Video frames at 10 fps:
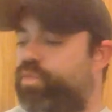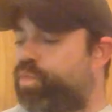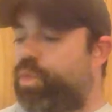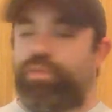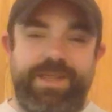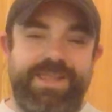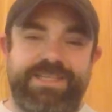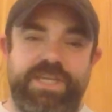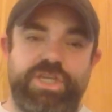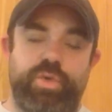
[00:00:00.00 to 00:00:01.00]
we'll read
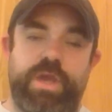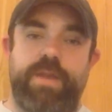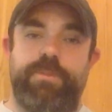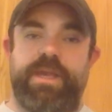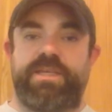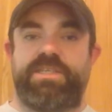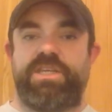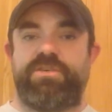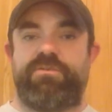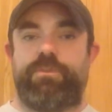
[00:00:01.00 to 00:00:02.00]
this issue and kind of make a
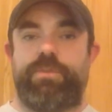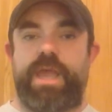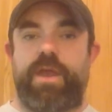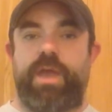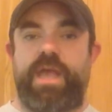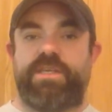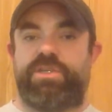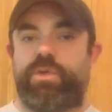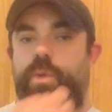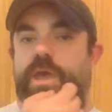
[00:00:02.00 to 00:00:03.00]
decision from there as
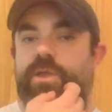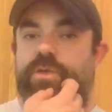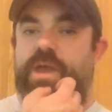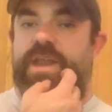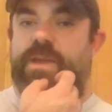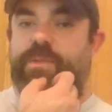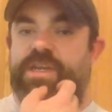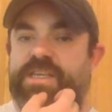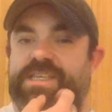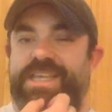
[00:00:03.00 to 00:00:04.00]
to whether or not I'm
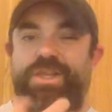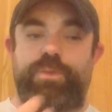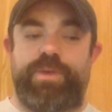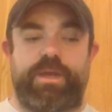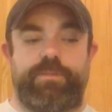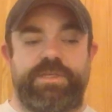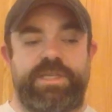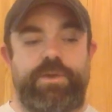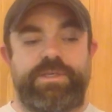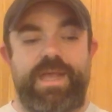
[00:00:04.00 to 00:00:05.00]
going to continue to pick up the
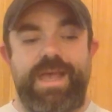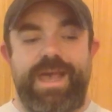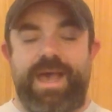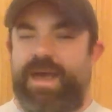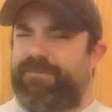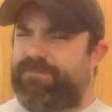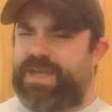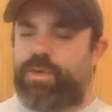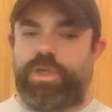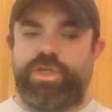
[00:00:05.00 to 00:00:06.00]
series. I'm
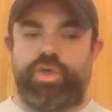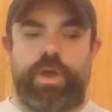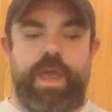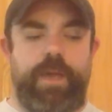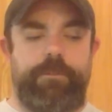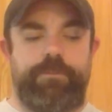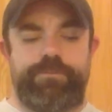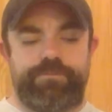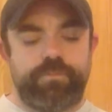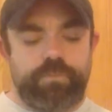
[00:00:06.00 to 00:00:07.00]
not quite sure I am.
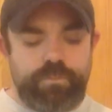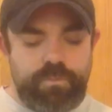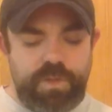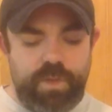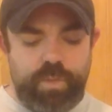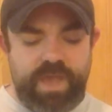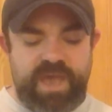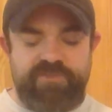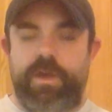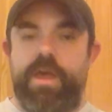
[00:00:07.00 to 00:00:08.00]
We
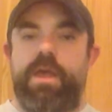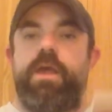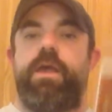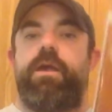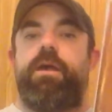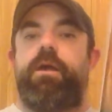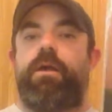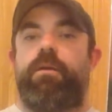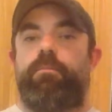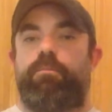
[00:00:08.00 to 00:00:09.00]
have
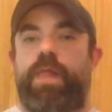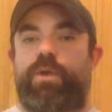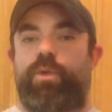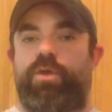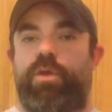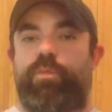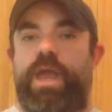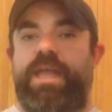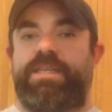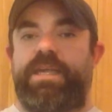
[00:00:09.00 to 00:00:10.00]
Black Widow
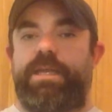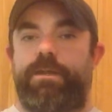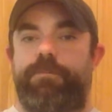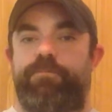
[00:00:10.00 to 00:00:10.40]
#18.